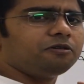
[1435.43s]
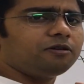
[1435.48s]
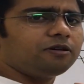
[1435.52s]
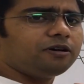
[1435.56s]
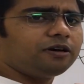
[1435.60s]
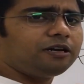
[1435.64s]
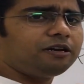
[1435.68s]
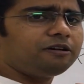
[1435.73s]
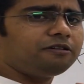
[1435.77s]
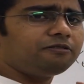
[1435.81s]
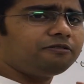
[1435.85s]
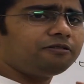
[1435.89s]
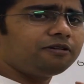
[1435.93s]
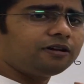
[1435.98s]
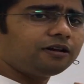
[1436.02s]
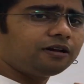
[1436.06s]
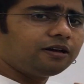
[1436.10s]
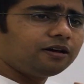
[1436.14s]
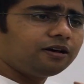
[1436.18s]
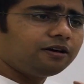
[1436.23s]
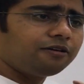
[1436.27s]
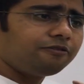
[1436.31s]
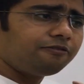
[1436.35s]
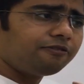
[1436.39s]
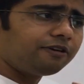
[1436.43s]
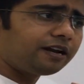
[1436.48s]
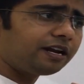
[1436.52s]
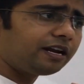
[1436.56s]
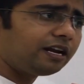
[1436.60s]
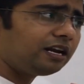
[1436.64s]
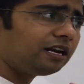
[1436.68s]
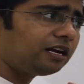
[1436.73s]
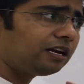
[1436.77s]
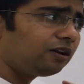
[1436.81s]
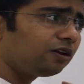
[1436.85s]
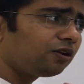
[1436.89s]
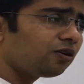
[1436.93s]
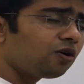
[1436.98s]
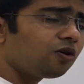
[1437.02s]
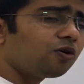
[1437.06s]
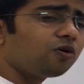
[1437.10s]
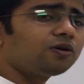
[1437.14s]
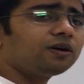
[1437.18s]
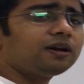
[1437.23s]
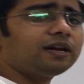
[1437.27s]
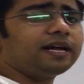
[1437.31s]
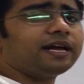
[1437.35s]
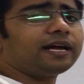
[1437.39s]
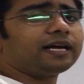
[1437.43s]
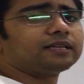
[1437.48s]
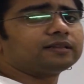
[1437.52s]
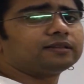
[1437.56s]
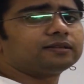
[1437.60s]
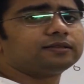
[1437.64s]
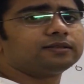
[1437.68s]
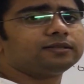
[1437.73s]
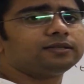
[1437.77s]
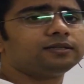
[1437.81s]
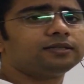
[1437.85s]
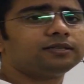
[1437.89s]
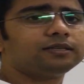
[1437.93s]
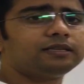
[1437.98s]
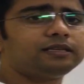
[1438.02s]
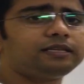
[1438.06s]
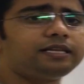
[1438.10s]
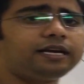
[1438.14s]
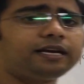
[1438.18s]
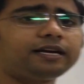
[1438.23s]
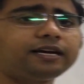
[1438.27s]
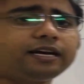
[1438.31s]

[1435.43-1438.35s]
in very long length. They